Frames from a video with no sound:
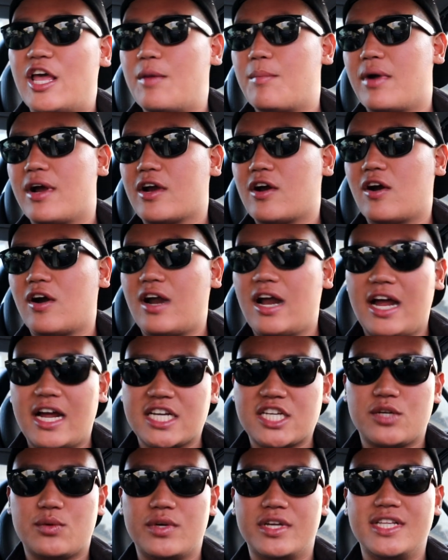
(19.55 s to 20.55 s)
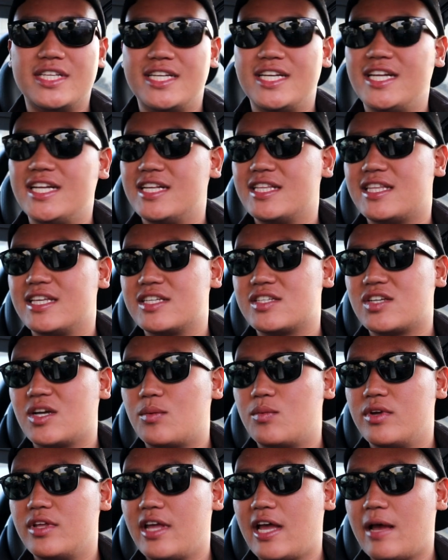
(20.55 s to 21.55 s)
in my car I actually really needed this.
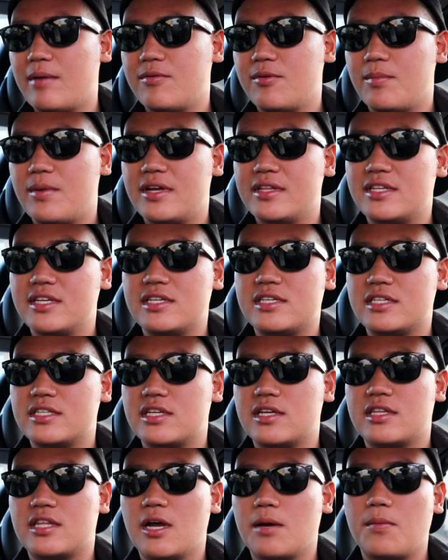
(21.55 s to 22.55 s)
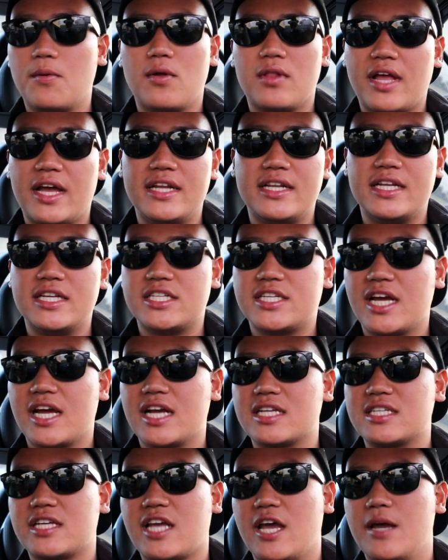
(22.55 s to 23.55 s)
I'm really happy about this. It's a double lightning
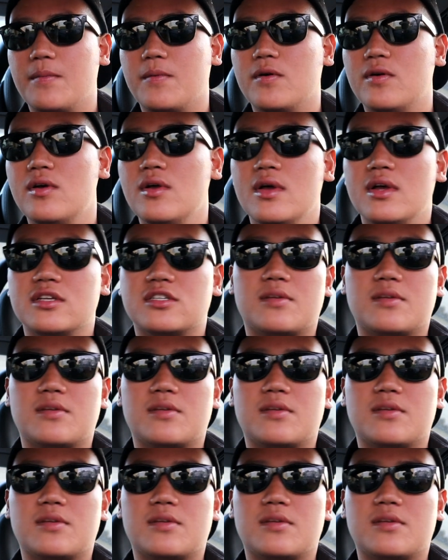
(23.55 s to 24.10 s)
jacks cable.